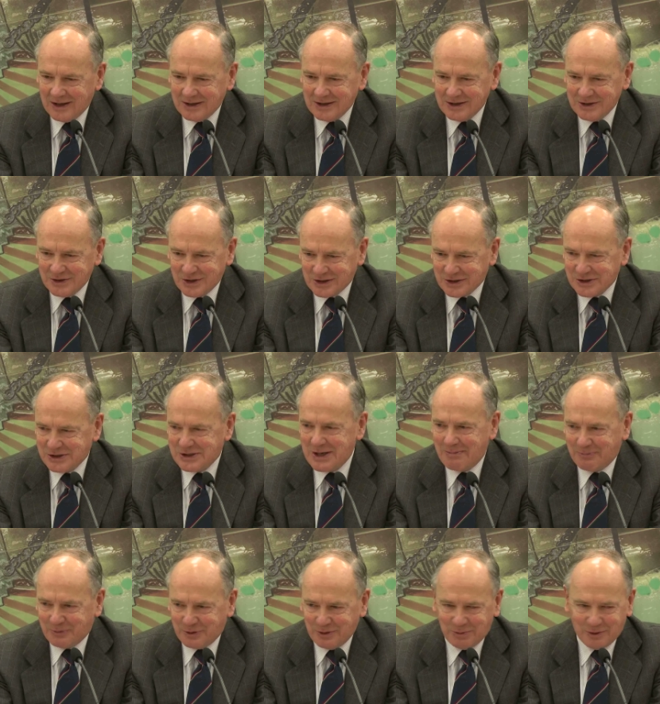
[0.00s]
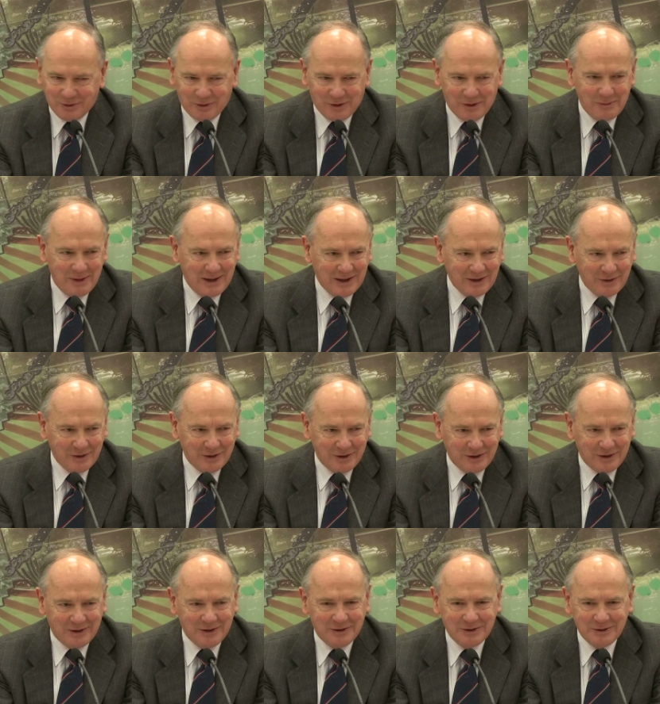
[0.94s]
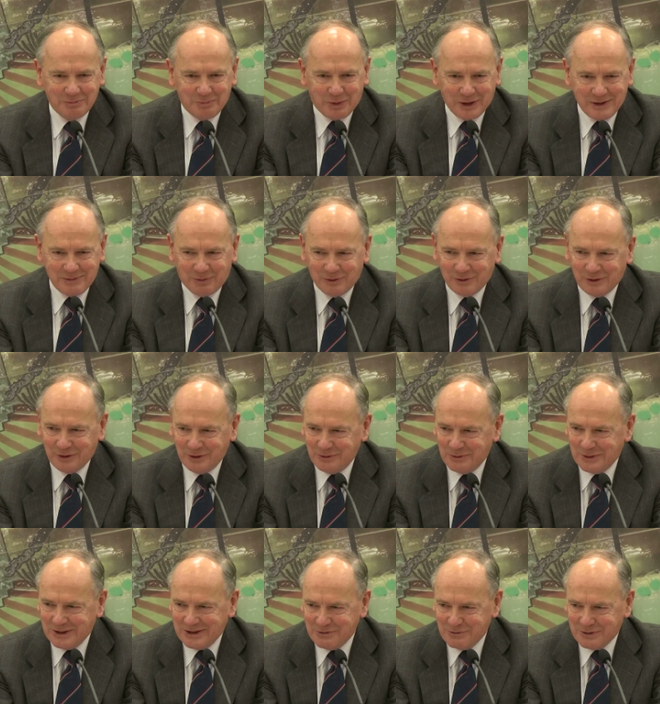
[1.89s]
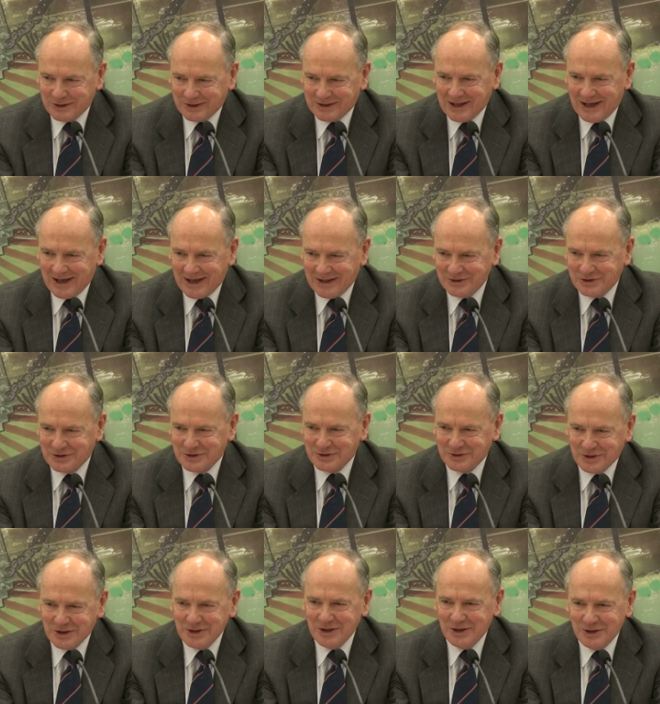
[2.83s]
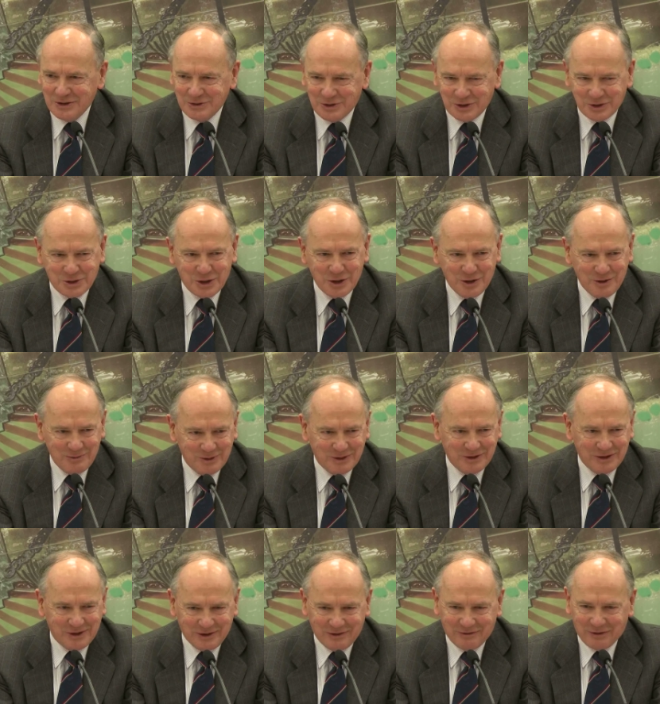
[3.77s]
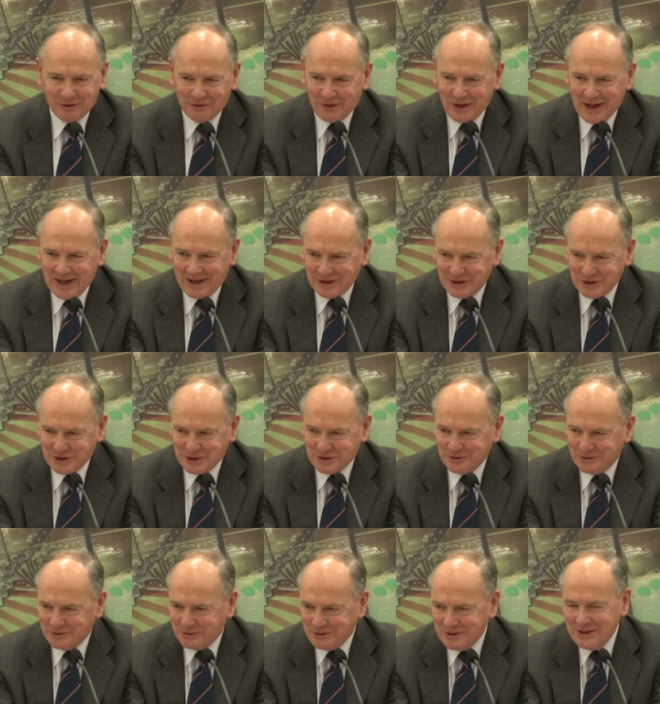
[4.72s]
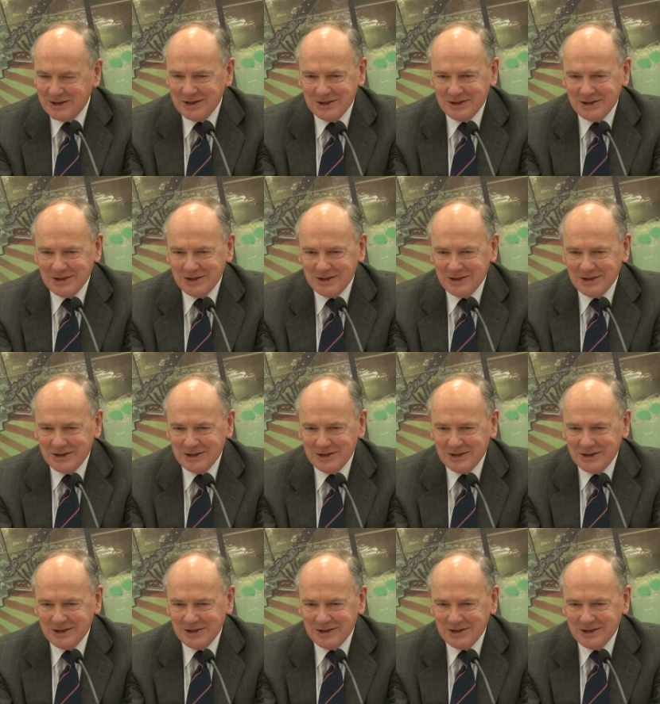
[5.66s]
is acceptable among the people whom he regards as determinative of that issue.